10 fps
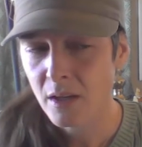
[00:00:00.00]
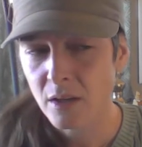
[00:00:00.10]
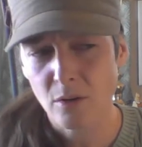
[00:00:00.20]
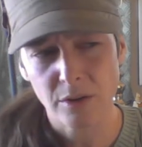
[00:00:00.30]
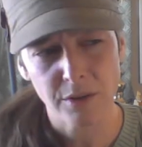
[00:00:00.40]

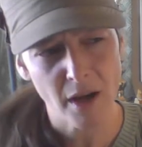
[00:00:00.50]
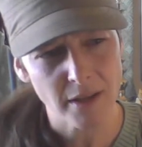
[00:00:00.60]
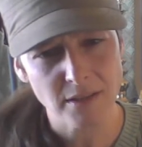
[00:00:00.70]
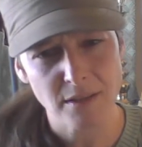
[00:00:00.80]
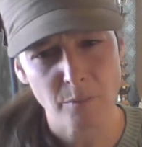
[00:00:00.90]
your
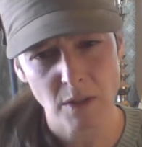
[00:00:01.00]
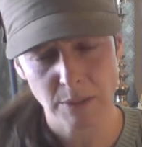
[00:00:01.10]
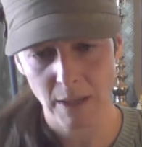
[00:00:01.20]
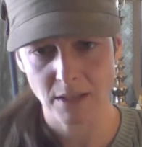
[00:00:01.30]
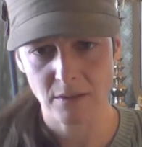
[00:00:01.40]
thoughts and
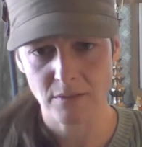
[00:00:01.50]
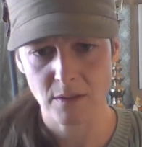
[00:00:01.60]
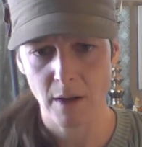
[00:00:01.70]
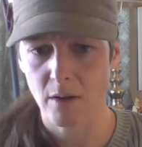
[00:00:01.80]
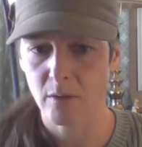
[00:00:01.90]
perspectives
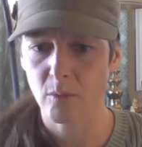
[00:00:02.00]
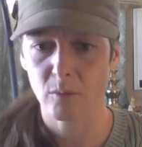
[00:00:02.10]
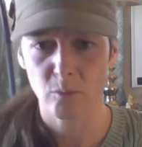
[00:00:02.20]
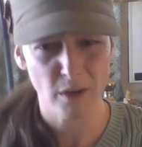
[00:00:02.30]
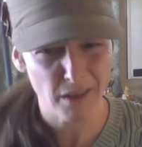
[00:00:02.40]
about
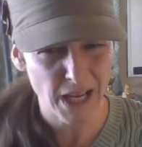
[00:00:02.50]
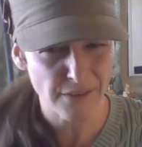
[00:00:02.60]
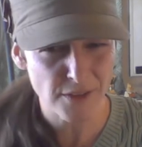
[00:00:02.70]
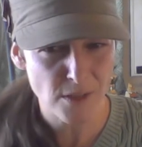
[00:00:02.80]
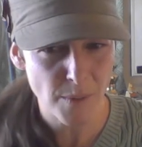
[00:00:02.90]
what real
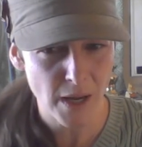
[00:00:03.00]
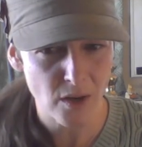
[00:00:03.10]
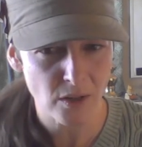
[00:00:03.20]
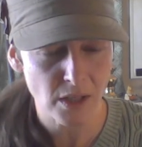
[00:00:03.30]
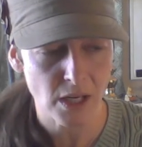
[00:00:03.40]
life is
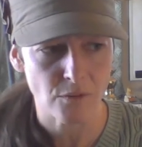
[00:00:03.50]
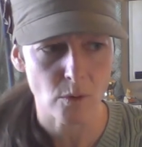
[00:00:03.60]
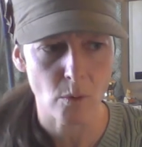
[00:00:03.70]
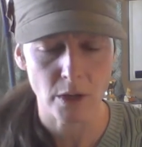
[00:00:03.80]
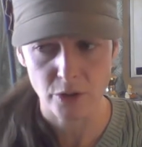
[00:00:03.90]
about. And if
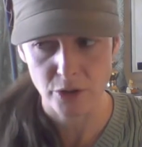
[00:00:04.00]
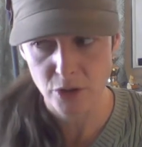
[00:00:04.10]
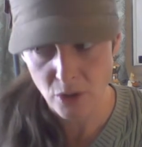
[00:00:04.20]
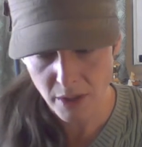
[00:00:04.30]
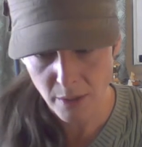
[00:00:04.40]
you
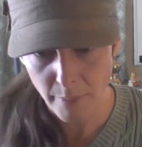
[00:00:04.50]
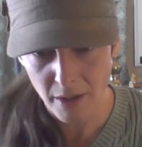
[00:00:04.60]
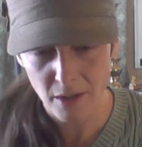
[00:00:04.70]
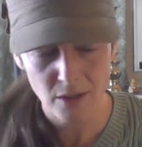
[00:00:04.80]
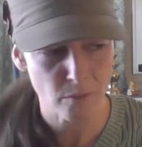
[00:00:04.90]
understood it
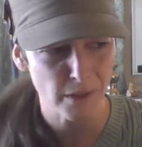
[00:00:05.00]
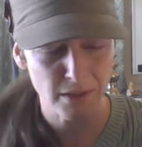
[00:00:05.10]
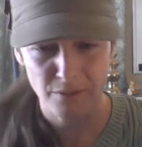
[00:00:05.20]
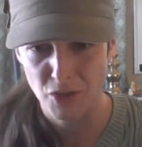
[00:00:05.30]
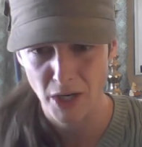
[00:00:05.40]
better, you
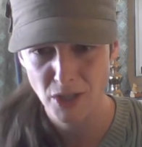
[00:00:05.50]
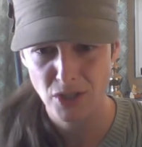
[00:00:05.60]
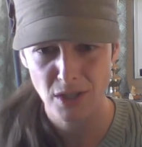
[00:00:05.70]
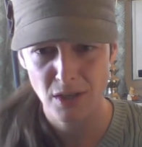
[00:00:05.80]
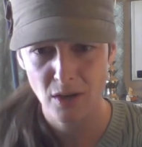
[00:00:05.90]
wouldn't have
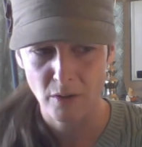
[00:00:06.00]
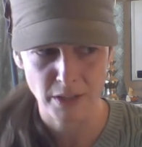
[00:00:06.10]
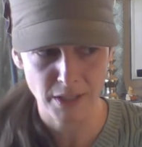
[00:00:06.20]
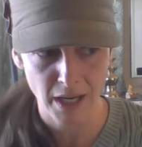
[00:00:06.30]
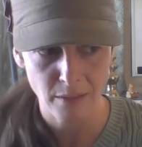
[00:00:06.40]
judged or
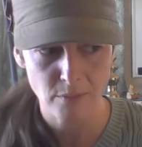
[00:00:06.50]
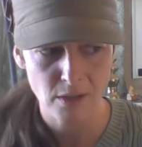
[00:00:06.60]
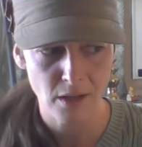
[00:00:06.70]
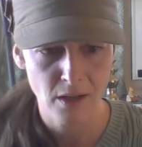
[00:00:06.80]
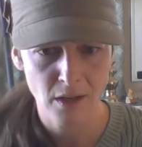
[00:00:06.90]

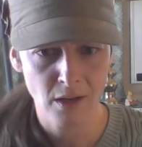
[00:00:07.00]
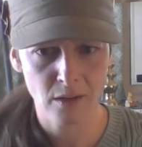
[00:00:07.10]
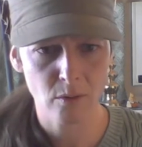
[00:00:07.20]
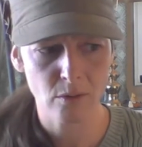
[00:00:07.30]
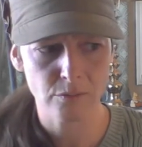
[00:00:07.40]
shamed.
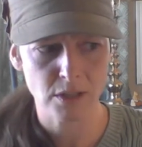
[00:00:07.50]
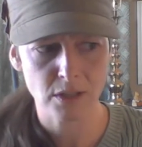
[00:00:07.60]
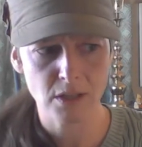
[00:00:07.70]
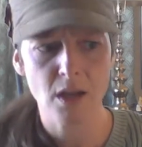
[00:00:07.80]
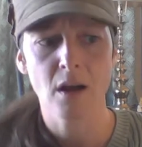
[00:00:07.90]
You would have
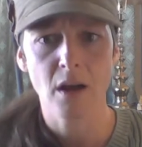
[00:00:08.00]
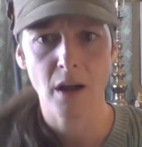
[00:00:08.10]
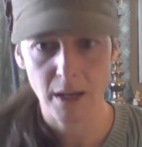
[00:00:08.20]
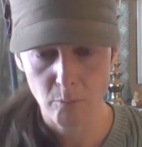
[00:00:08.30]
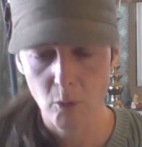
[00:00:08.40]
just
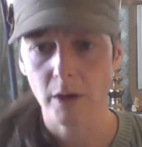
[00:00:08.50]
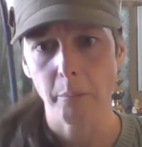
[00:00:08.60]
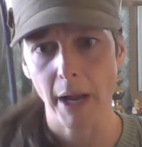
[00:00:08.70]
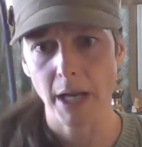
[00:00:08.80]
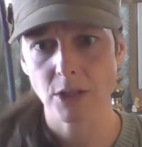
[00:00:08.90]
had more
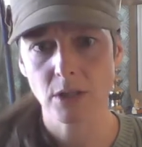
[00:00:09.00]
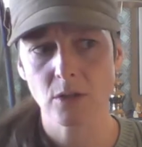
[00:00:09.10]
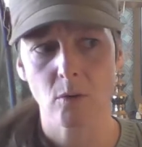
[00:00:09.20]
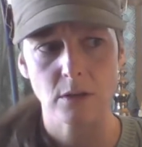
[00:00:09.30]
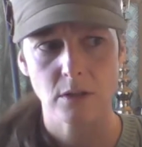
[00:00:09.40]
compassion
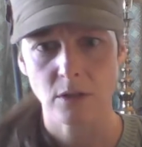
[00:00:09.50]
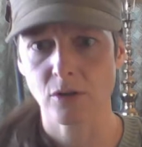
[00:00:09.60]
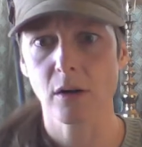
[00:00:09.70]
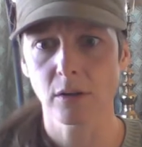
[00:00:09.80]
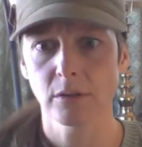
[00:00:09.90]
towards the
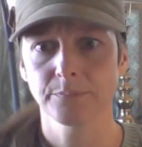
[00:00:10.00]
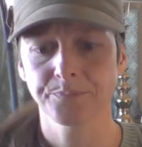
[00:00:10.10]
struggle.